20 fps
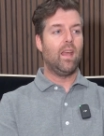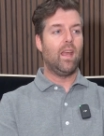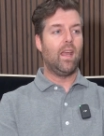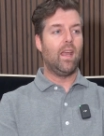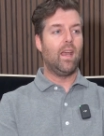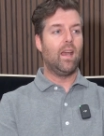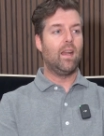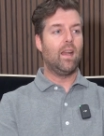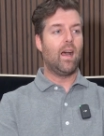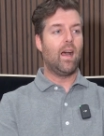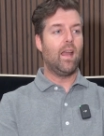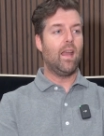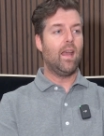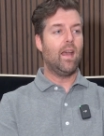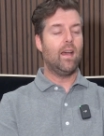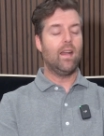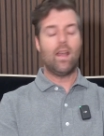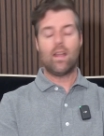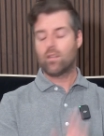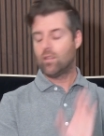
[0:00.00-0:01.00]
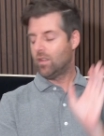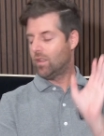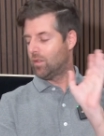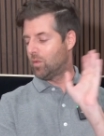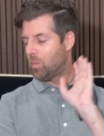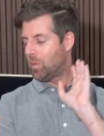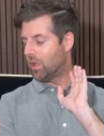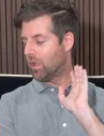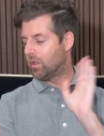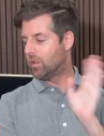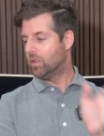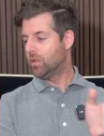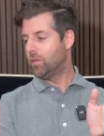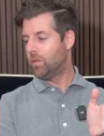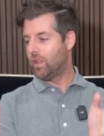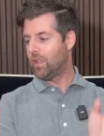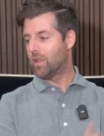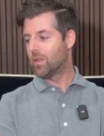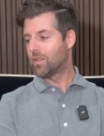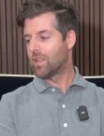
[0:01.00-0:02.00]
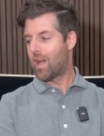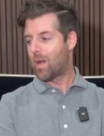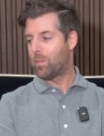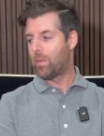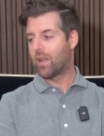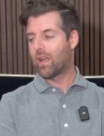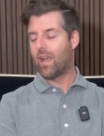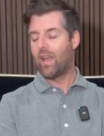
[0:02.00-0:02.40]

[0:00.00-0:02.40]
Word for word: And I had, actually, this would be a good video topic.